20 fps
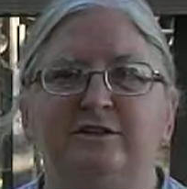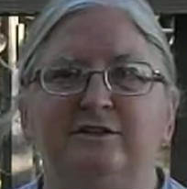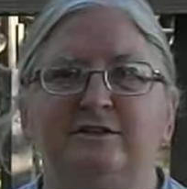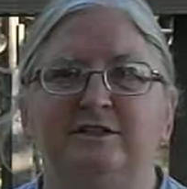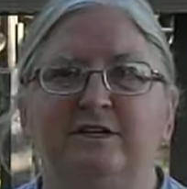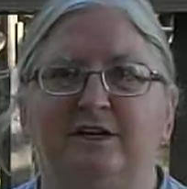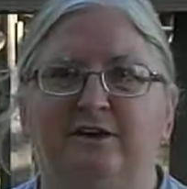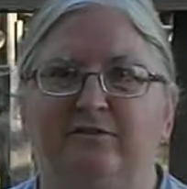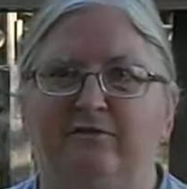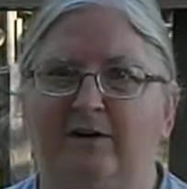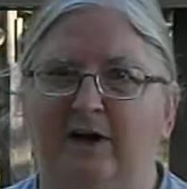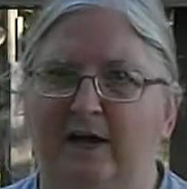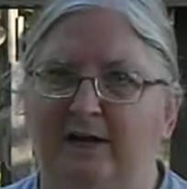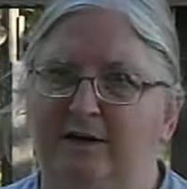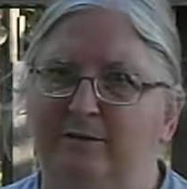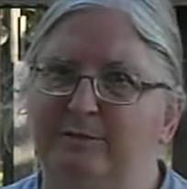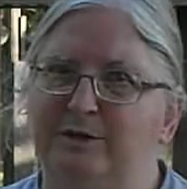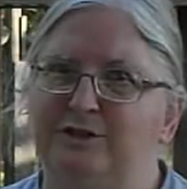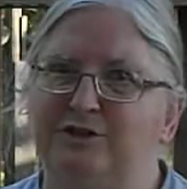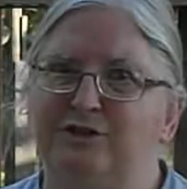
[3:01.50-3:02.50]
any
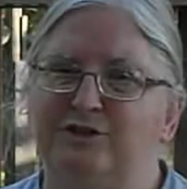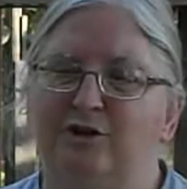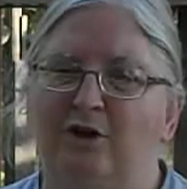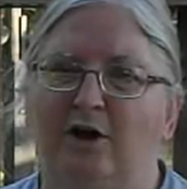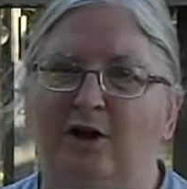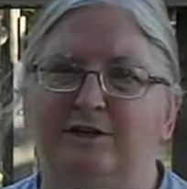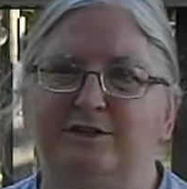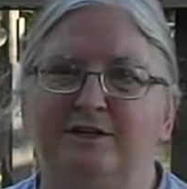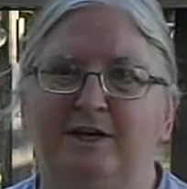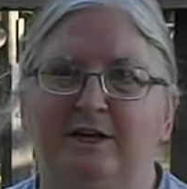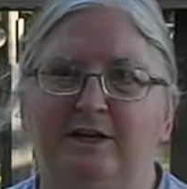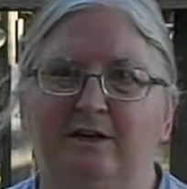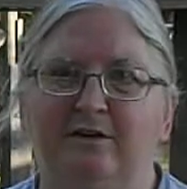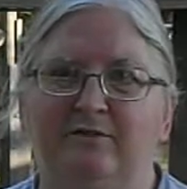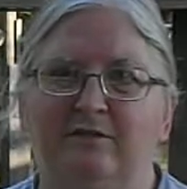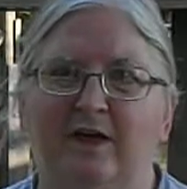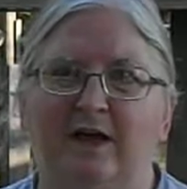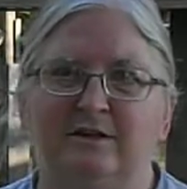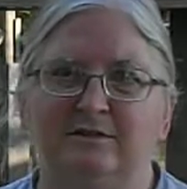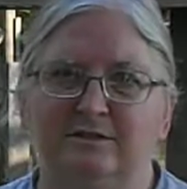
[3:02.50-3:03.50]
vitamin shots, any of
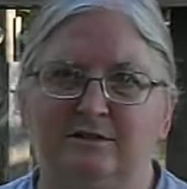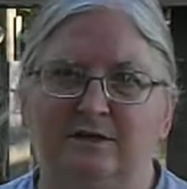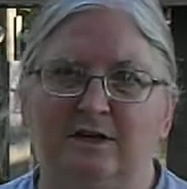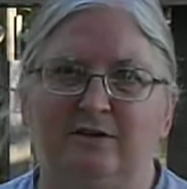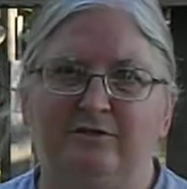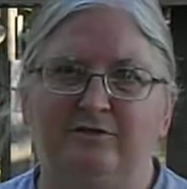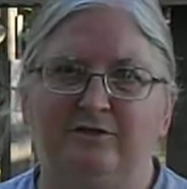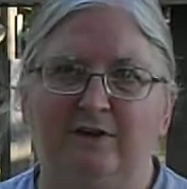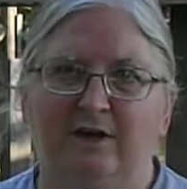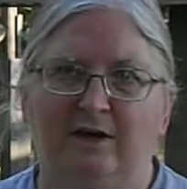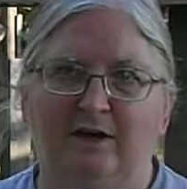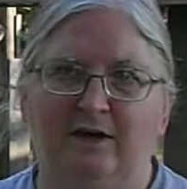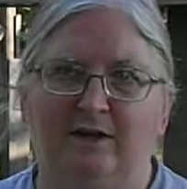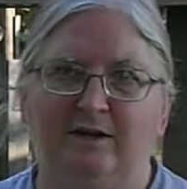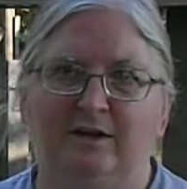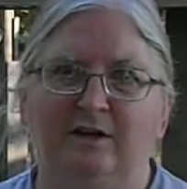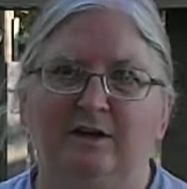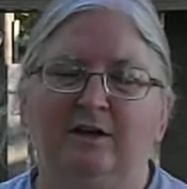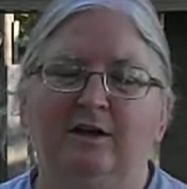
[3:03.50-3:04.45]
that stuff done